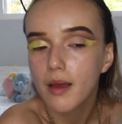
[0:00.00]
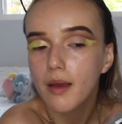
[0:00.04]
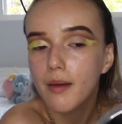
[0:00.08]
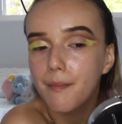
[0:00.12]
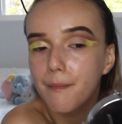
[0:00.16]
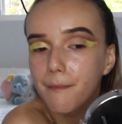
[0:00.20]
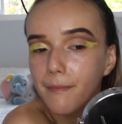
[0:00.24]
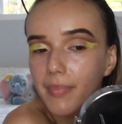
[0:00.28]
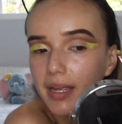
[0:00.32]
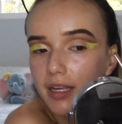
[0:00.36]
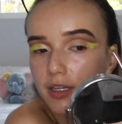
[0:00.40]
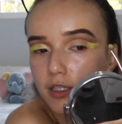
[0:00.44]

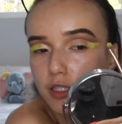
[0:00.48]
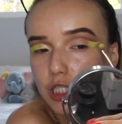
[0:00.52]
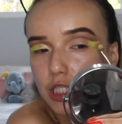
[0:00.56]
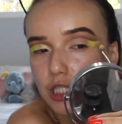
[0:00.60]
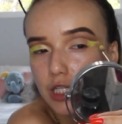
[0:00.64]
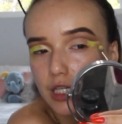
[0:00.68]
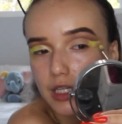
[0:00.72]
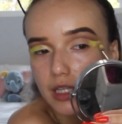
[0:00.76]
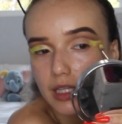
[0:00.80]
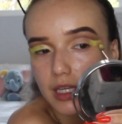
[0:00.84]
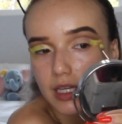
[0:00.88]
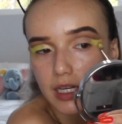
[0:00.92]
make
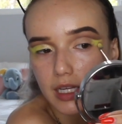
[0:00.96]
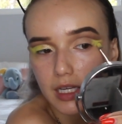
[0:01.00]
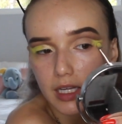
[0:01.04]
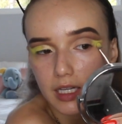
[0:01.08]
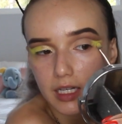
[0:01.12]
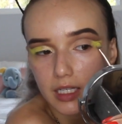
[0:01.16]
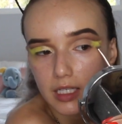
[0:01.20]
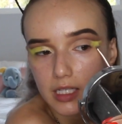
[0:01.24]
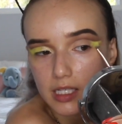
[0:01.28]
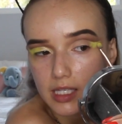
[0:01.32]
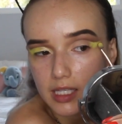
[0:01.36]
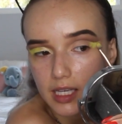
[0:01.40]
sure that
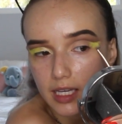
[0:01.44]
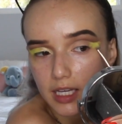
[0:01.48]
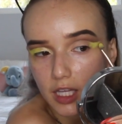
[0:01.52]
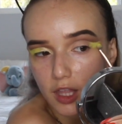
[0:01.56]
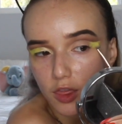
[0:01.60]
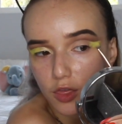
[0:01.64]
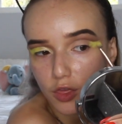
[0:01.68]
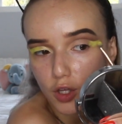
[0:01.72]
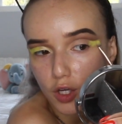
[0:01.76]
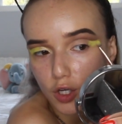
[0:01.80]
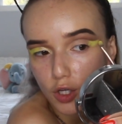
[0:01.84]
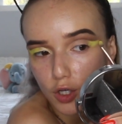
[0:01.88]
it is
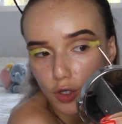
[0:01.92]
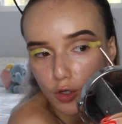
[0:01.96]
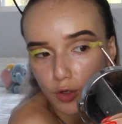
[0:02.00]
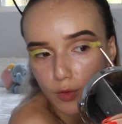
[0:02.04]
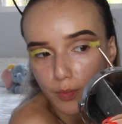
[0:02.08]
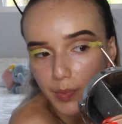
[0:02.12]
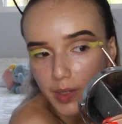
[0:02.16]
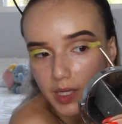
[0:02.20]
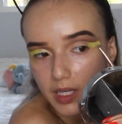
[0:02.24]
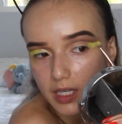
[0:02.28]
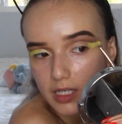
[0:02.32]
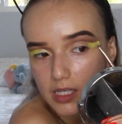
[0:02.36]
like the
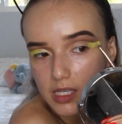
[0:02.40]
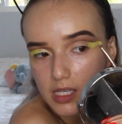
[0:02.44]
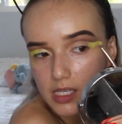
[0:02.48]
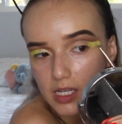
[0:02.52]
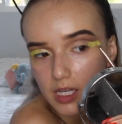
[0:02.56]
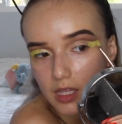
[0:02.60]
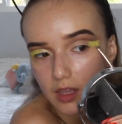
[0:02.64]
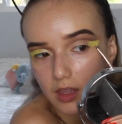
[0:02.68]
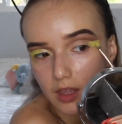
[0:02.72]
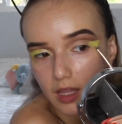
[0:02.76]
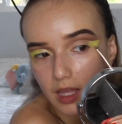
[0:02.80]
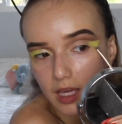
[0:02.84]

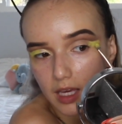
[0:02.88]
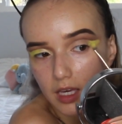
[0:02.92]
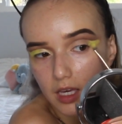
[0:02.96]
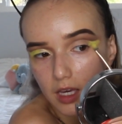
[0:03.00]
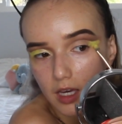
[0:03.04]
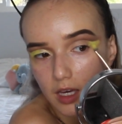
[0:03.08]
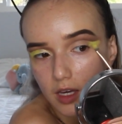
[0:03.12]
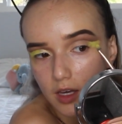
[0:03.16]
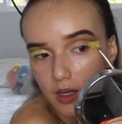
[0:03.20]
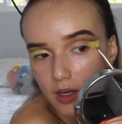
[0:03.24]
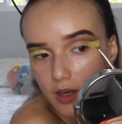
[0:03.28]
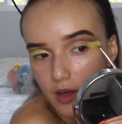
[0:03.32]
goopiest and like
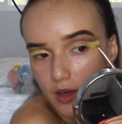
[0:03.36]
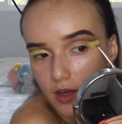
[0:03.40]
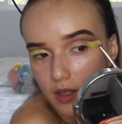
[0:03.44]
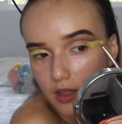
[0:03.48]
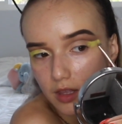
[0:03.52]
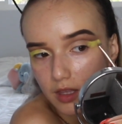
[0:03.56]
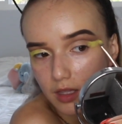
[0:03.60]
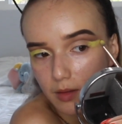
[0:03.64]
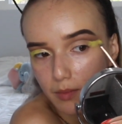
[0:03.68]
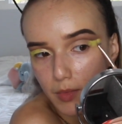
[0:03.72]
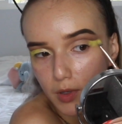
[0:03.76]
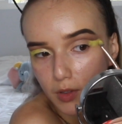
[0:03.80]

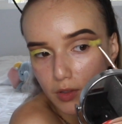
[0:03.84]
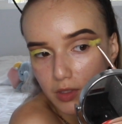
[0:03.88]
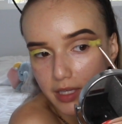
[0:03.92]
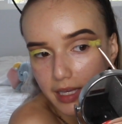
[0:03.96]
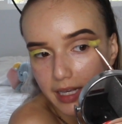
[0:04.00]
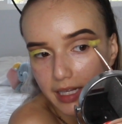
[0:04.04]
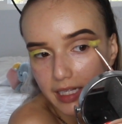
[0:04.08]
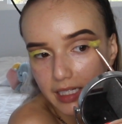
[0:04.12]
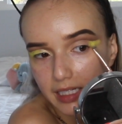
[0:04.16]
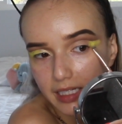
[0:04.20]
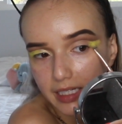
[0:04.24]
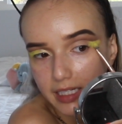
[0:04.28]
the most
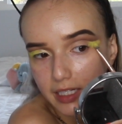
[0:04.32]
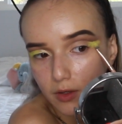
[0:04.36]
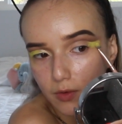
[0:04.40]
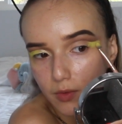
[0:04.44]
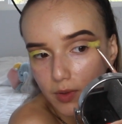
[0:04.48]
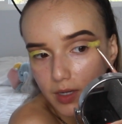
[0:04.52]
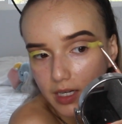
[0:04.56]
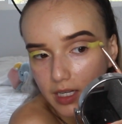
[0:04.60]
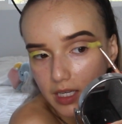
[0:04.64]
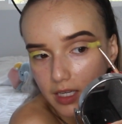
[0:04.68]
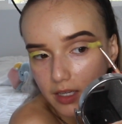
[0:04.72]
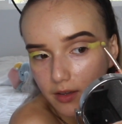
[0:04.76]
like
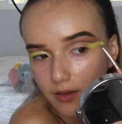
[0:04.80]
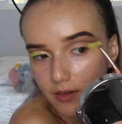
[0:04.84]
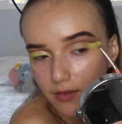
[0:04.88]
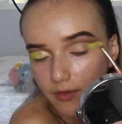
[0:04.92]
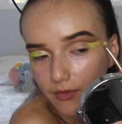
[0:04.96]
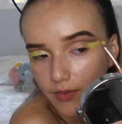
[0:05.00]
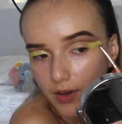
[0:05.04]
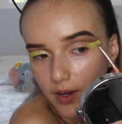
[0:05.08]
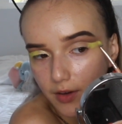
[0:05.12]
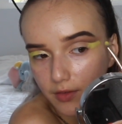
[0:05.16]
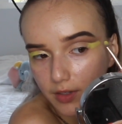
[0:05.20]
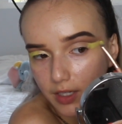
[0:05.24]
liquidy
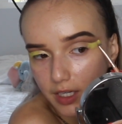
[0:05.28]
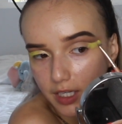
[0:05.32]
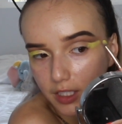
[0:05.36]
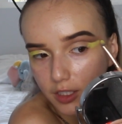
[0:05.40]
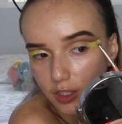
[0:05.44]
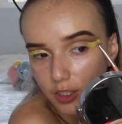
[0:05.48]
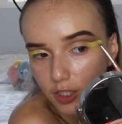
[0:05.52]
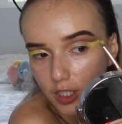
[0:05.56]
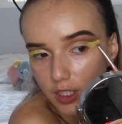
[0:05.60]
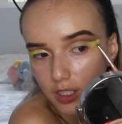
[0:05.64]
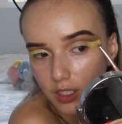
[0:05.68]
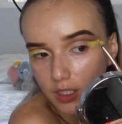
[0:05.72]

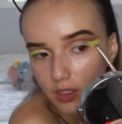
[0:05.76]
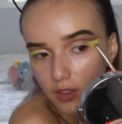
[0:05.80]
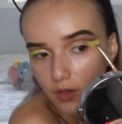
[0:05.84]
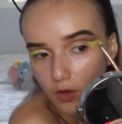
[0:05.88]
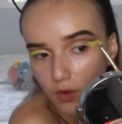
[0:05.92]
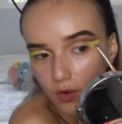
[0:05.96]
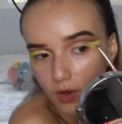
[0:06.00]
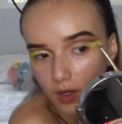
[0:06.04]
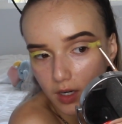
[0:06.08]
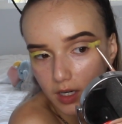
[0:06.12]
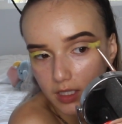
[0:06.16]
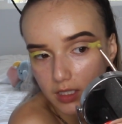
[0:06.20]
foundation
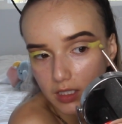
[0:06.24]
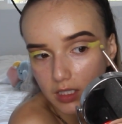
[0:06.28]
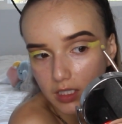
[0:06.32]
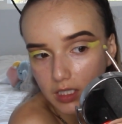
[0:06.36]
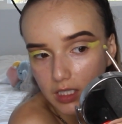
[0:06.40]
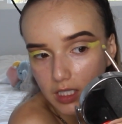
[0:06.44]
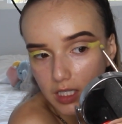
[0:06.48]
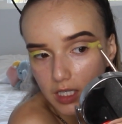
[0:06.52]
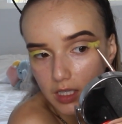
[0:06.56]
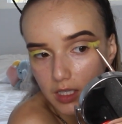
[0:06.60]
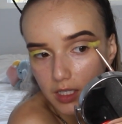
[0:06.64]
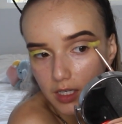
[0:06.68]
or
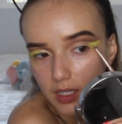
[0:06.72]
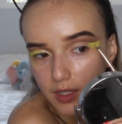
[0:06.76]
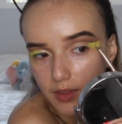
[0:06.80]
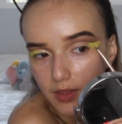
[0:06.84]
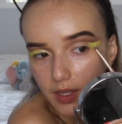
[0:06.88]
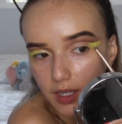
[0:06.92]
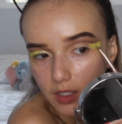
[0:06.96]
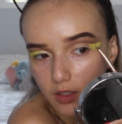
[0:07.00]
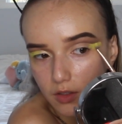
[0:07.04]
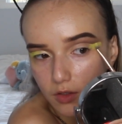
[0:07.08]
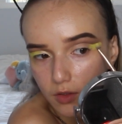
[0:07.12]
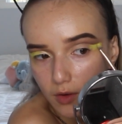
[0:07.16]
concealer
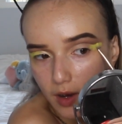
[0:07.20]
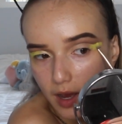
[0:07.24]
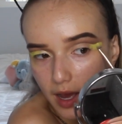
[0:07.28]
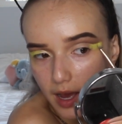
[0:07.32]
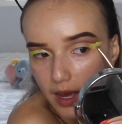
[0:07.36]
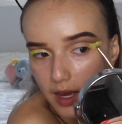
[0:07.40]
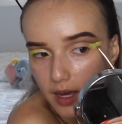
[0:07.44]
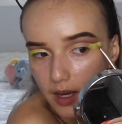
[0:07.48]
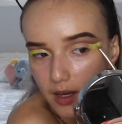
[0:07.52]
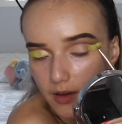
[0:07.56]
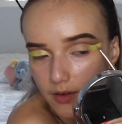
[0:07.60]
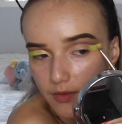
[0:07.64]
that you
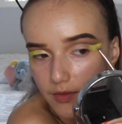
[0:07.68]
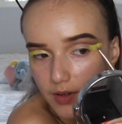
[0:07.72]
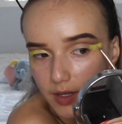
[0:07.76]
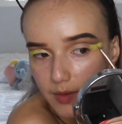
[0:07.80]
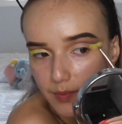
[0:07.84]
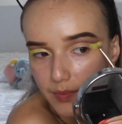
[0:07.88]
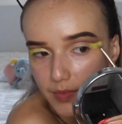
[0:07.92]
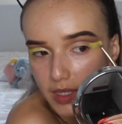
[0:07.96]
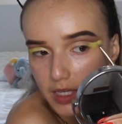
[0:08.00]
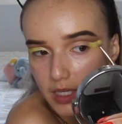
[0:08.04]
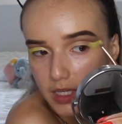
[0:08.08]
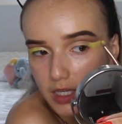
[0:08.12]
have,
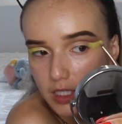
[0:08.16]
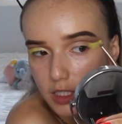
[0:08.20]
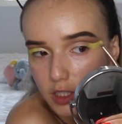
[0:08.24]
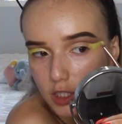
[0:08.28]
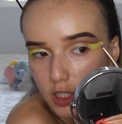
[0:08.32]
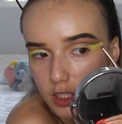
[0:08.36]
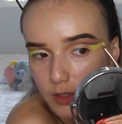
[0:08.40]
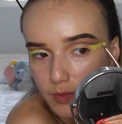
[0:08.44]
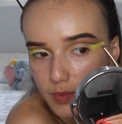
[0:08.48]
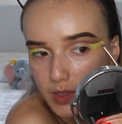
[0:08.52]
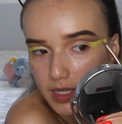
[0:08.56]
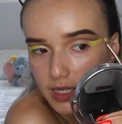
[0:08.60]

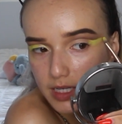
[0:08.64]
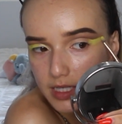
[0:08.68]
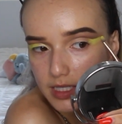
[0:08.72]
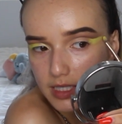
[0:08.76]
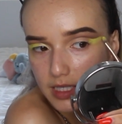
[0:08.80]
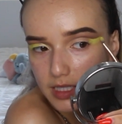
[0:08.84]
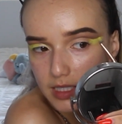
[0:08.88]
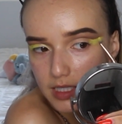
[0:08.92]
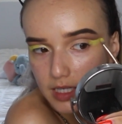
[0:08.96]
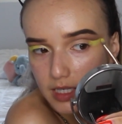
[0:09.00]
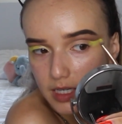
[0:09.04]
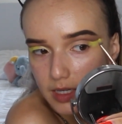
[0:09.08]
just because
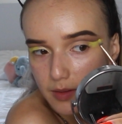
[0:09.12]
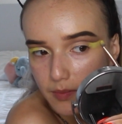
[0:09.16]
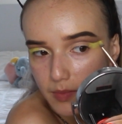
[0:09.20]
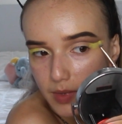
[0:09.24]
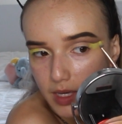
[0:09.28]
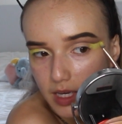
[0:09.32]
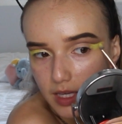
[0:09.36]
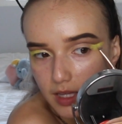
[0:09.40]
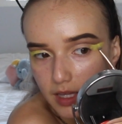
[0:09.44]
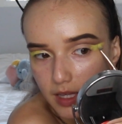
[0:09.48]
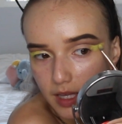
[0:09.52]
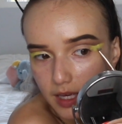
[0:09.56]
that's gonna
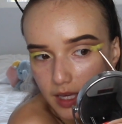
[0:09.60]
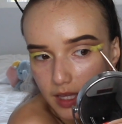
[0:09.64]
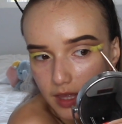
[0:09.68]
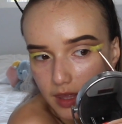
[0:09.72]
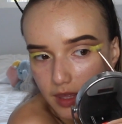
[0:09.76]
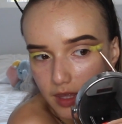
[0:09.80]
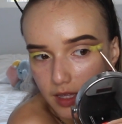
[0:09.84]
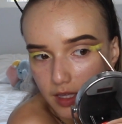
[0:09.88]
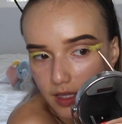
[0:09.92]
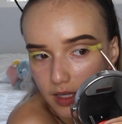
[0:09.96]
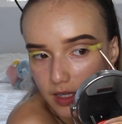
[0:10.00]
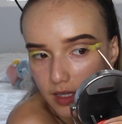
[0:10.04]
make like
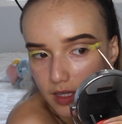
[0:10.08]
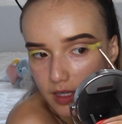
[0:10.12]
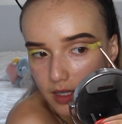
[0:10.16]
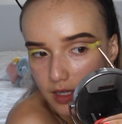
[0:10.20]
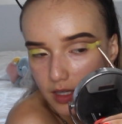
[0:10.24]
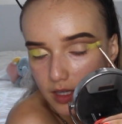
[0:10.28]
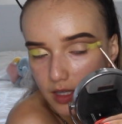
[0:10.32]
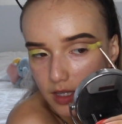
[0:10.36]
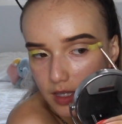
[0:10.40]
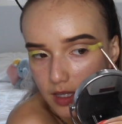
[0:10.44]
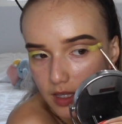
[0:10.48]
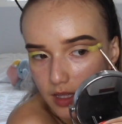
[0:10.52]
the
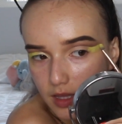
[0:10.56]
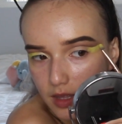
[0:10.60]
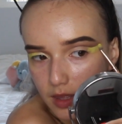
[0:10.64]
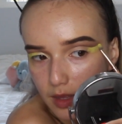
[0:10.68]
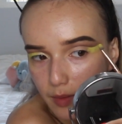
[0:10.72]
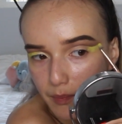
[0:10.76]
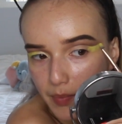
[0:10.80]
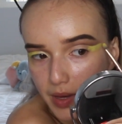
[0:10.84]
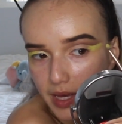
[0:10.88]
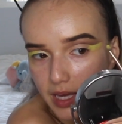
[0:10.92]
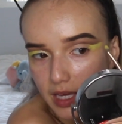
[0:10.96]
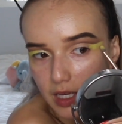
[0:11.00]

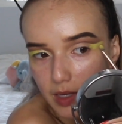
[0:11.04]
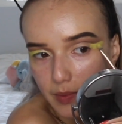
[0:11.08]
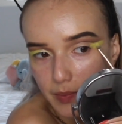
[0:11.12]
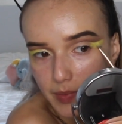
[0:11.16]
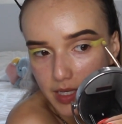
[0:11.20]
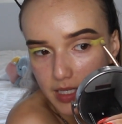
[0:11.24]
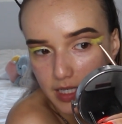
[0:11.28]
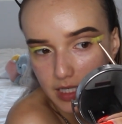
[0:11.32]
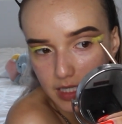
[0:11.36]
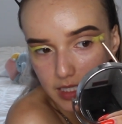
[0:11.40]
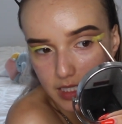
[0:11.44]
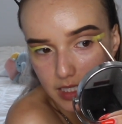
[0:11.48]

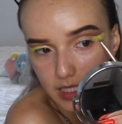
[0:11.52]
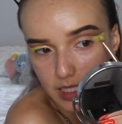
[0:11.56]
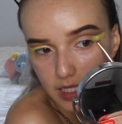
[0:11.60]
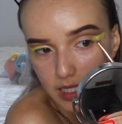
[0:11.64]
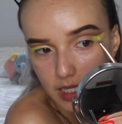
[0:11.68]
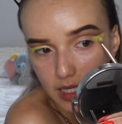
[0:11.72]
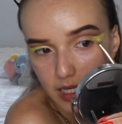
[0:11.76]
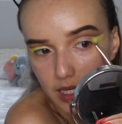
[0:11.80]
pigment